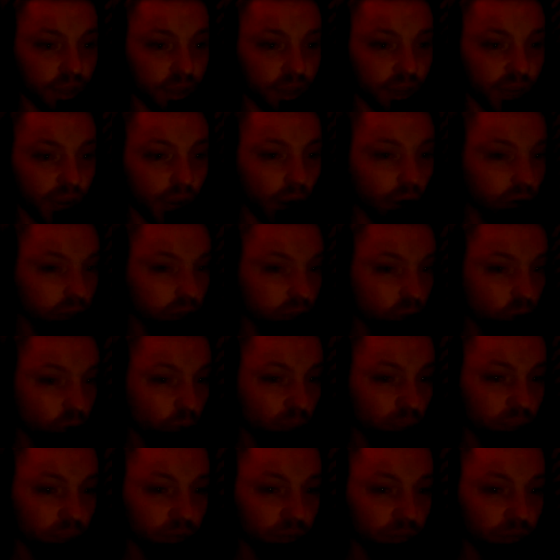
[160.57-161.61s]
I was hoping to
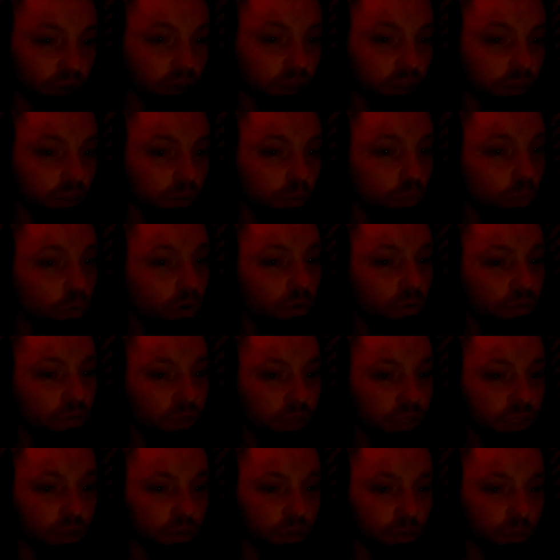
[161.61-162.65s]
find some more
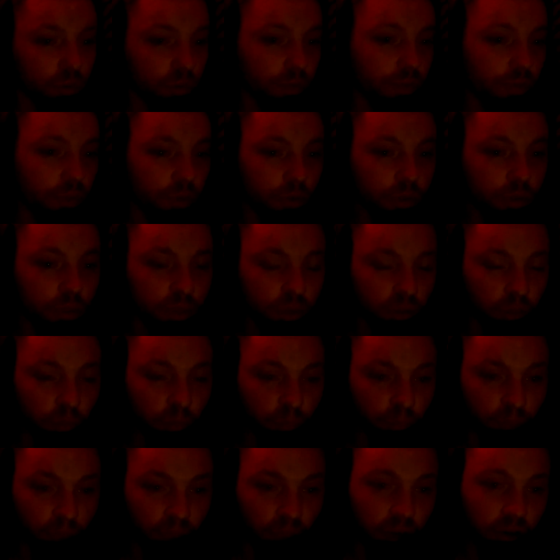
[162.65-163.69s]
recent reviews on the
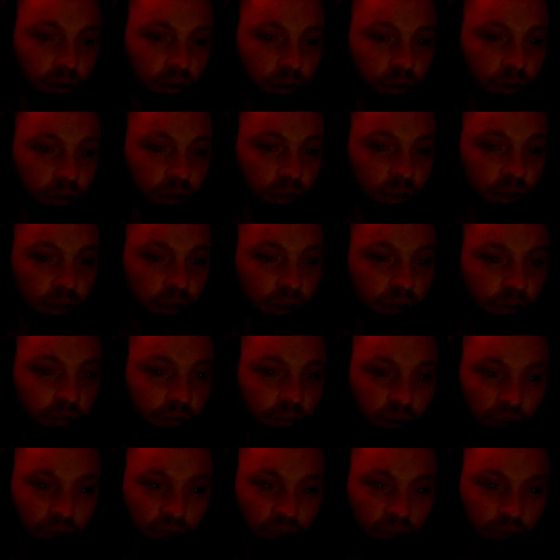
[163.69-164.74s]
matter,
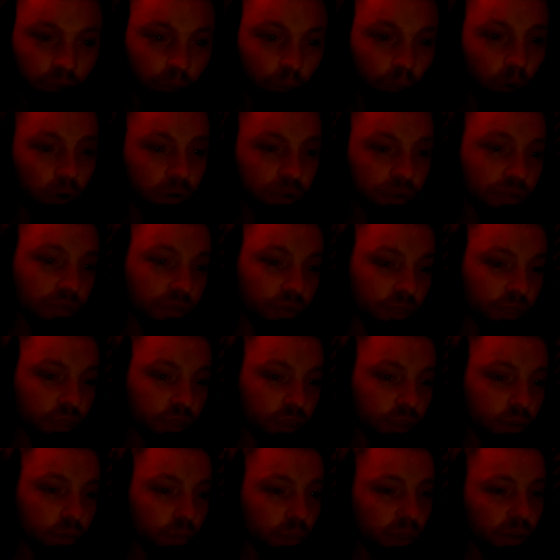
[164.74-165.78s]
finding the most recent to
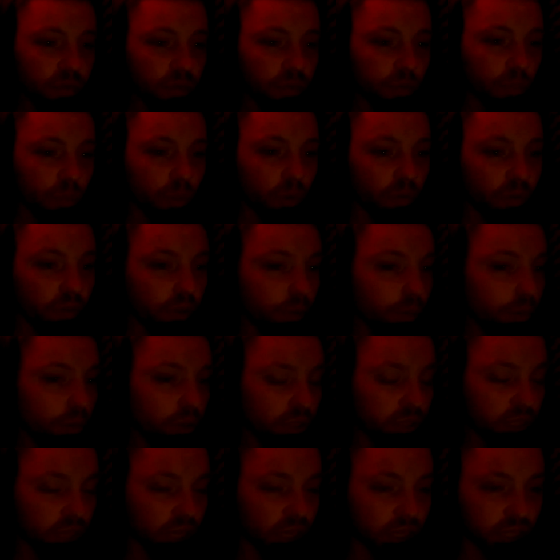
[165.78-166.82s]
be from November
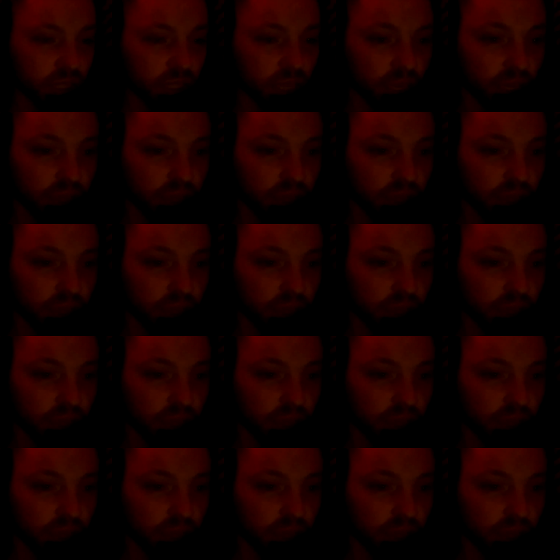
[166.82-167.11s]
16th,